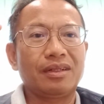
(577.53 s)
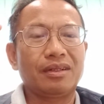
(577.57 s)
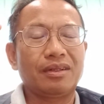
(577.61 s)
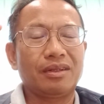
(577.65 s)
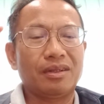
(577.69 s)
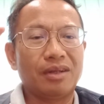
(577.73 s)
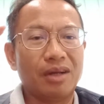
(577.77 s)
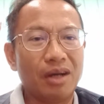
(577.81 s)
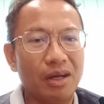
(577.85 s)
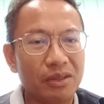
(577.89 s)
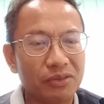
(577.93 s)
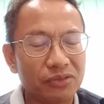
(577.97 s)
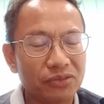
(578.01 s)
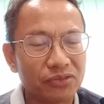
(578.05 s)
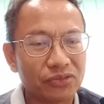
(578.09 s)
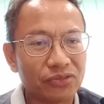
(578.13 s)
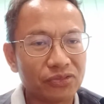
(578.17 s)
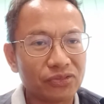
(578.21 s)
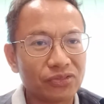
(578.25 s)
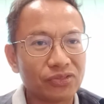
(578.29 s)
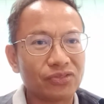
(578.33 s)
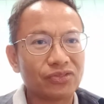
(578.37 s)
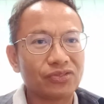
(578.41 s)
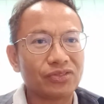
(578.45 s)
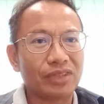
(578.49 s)
of
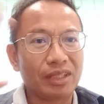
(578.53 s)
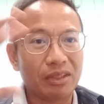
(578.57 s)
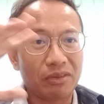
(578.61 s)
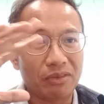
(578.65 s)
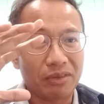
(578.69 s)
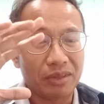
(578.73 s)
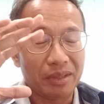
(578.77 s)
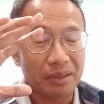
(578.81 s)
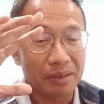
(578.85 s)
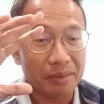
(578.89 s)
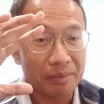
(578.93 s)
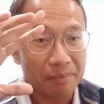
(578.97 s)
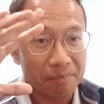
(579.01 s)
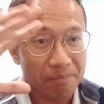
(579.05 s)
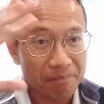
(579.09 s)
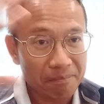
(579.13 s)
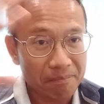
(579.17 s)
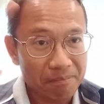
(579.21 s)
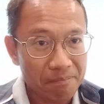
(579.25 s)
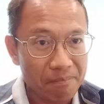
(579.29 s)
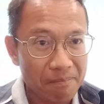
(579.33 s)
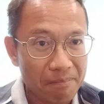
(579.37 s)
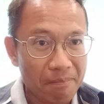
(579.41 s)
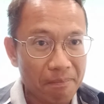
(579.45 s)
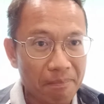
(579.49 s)
the
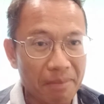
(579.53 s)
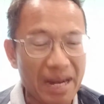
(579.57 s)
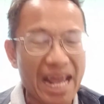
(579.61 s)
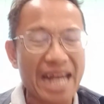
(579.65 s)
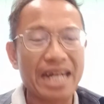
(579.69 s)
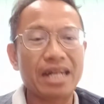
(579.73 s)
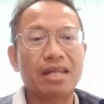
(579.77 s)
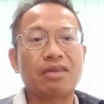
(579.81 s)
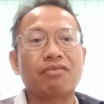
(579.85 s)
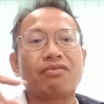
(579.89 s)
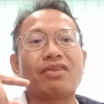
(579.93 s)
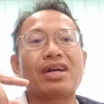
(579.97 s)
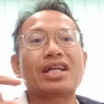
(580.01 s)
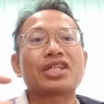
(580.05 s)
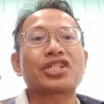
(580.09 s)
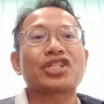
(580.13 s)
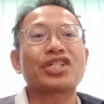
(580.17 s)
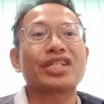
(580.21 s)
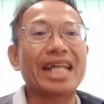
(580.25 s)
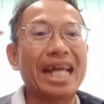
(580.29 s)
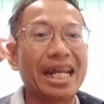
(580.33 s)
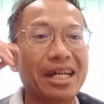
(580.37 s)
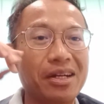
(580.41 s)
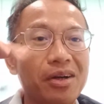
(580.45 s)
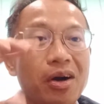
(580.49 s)
planning
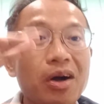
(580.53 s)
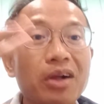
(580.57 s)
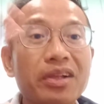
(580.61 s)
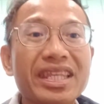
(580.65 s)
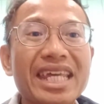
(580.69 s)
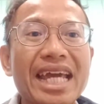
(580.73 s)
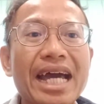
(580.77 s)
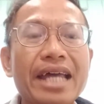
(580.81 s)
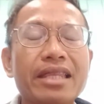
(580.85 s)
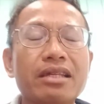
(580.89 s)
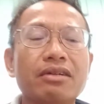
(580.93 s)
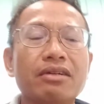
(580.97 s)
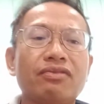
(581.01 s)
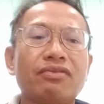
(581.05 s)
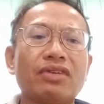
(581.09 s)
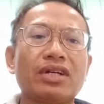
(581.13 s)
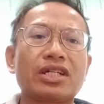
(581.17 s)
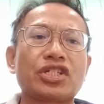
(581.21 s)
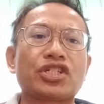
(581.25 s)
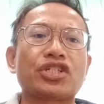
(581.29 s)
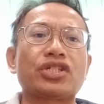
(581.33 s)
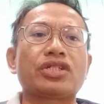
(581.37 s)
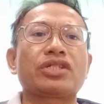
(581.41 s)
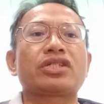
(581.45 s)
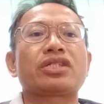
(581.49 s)
function and all the other
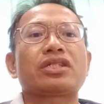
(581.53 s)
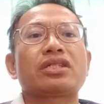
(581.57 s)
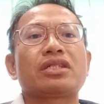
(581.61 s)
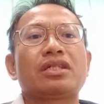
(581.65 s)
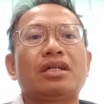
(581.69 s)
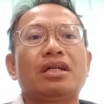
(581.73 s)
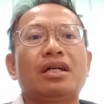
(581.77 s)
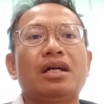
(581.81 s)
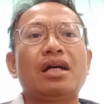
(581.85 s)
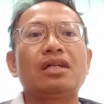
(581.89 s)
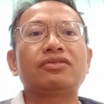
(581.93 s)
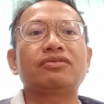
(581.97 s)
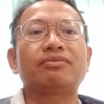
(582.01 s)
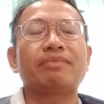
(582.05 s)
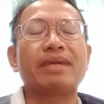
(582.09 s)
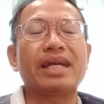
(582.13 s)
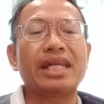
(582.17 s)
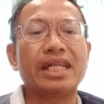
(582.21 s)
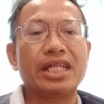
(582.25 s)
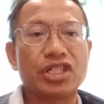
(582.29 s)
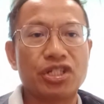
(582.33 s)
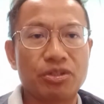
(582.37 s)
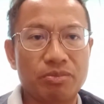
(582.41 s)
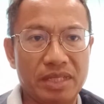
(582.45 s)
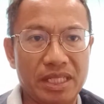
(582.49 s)
functions of
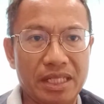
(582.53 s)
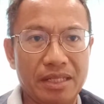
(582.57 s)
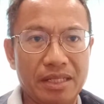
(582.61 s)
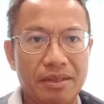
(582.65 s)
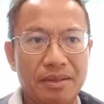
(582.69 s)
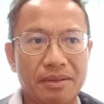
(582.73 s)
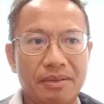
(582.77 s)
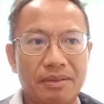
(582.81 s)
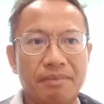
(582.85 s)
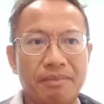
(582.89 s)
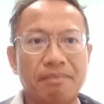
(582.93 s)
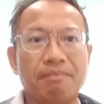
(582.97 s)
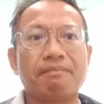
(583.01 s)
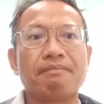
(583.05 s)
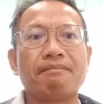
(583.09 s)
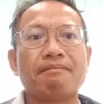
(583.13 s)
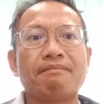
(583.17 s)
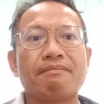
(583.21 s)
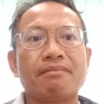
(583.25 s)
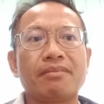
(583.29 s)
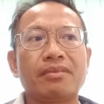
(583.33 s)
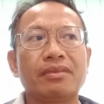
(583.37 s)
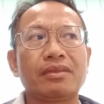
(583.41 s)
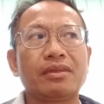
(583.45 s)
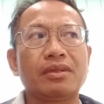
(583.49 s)
management.
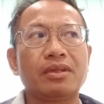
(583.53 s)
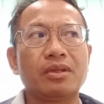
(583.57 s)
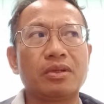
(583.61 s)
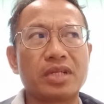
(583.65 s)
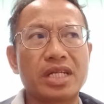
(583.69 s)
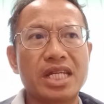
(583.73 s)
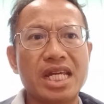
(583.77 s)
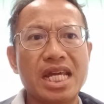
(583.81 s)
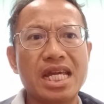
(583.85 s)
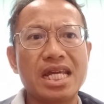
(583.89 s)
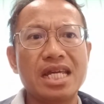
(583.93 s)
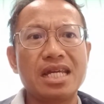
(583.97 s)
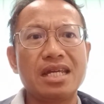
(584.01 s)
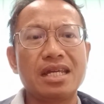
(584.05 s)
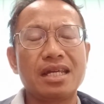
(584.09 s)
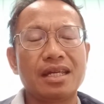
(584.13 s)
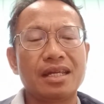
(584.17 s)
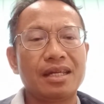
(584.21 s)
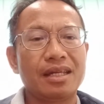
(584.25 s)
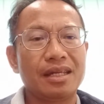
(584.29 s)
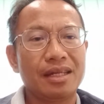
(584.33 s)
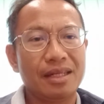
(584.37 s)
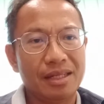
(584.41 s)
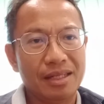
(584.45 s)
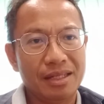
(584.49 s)
Okay,
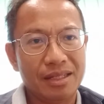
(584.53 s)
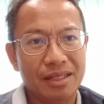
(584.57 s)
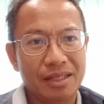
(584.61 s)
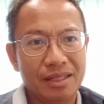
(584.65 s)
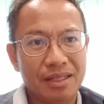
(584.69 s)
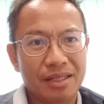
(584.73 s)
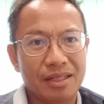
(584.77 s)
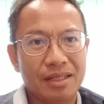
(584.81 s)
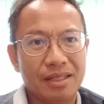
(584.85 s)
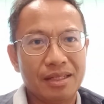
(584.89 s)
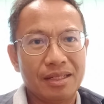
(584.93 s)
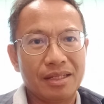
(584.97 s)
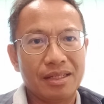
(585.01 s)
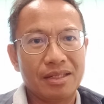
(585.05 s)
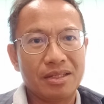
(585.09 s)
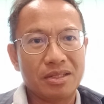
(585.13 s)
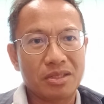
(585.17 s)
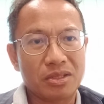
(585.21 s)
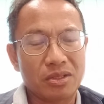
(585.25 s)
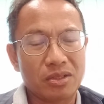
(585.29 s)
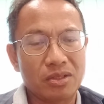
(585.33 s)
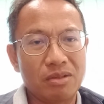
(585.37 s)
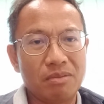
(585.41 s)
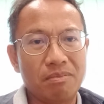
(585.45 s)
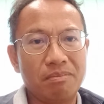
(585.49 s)

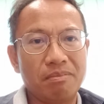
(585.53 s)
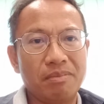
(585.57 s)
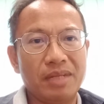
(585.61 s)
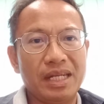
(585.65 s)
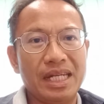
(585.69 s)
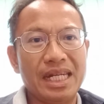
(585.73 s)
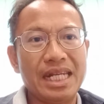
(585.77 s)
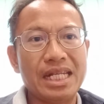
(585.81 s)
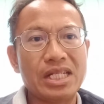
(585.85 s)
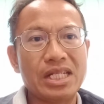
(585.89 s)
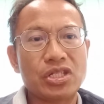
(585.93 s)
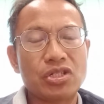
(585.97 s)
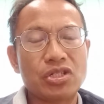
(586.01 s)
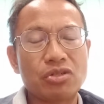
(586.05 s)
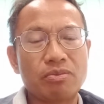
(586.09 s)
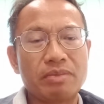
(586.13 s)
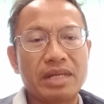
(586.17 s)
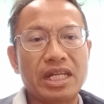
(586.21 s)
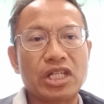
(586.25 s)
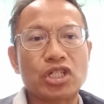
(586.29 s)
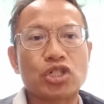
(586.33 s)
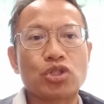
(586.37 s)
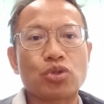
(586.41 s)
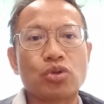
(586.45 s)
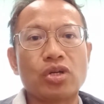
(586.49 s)
so you need to
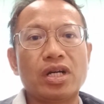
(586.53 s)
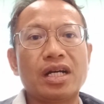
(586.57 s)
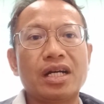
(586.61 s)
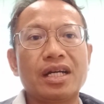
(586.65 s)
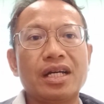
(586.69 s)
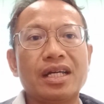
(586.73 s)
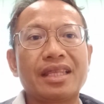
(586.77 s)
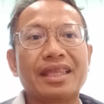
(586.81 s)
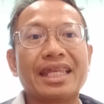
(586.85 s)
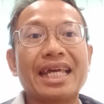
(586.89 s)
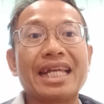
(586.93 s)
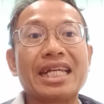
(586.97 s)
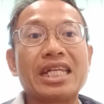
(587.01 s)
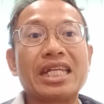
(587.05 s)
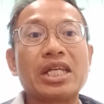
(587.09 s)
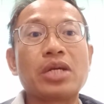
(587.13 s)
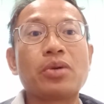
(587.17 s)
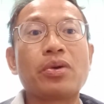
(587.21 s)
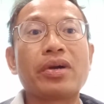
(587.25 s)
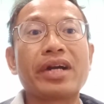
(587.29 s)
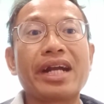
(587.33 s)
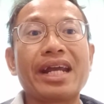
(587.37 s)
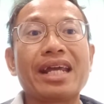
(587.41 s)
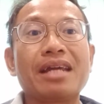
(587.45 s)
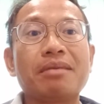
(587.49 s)
make sure that you
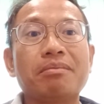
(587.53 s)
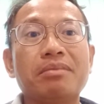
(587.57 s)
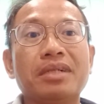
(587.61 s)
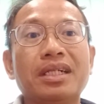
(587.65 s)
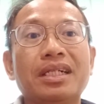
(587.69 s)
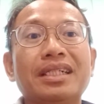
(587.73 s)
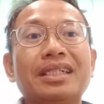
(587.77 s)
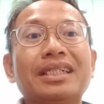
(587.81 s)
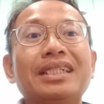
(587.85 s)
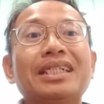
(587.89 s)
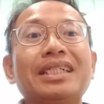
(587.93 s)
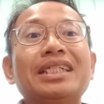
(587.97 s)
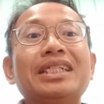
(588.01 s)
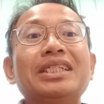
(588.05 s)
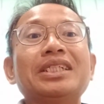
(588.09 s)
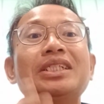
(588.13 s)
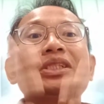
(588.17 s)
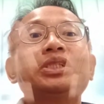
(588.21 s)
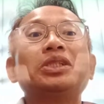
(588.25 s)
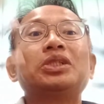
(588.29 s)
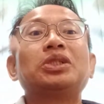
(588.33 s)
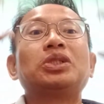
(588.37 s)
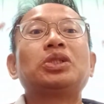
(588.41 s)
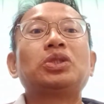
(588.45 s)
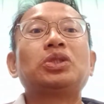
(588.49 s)
are able
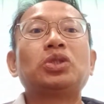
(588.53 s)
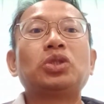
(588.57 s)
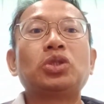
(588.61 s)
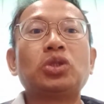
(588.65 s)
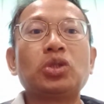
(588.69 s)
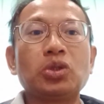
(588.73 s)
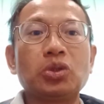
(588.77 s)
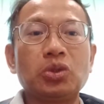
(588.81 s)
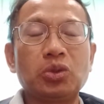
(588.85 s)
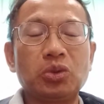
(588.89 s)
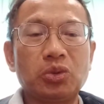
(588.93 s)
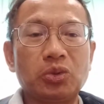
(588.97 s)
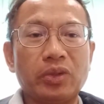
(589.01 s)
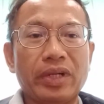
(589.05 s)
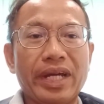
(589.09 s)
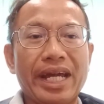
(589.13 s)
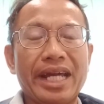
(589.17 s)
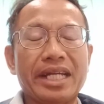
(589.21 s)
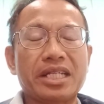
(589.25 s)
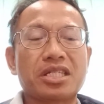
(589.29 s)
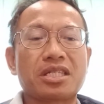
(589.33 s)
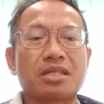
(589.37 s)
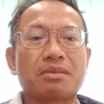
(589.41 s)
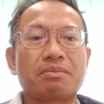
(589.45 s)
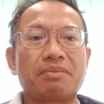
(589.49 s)
to
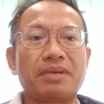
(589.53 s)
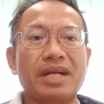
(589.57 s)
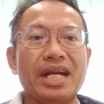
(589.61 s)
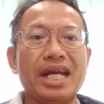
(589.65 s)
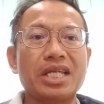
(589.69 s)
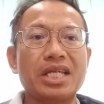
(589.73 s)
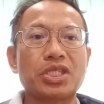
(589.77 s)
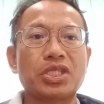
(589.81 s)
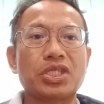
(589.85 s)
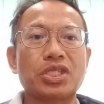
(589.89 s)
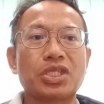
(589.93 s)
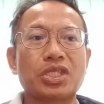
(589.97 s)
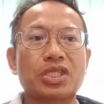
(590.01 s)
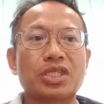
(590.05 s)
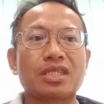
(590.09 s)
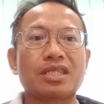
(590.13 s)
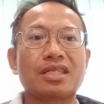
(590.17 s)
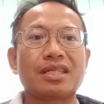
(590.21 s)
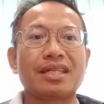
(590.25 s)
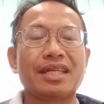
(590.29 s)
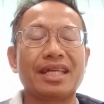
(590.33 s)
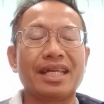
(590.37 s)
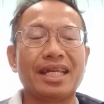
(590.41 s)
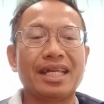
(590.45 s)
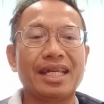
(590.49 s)
express,
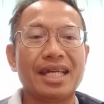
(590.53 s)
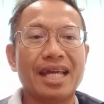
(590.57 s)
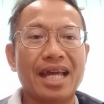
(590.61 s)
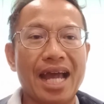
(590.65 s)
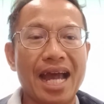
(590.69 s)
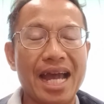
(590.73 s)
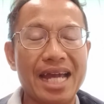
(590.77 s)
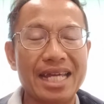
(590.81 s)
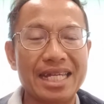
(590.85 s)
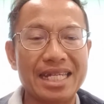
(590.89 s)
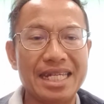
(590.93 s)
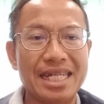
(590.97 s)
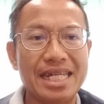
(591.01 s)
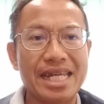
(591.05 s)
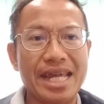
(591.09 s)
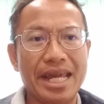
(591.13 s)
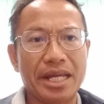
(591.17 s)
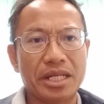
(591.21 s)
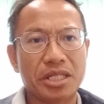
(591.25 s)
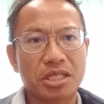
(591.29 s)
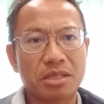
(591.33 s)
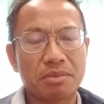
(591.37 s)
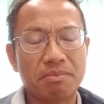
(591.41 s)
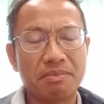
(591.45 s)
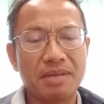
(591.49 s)
i.e.,
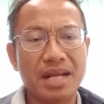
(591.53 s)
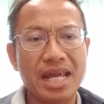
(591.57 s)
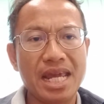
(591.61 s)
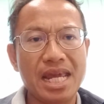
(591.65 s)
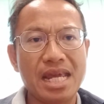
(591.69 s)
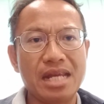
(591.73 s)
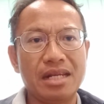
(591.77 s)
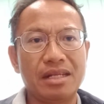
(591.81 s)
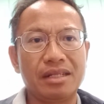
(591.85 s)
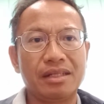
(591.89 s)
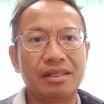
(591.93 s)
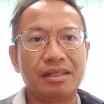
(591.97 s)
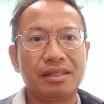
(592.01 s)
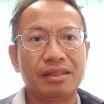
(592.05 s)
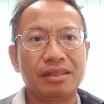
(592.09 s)
explain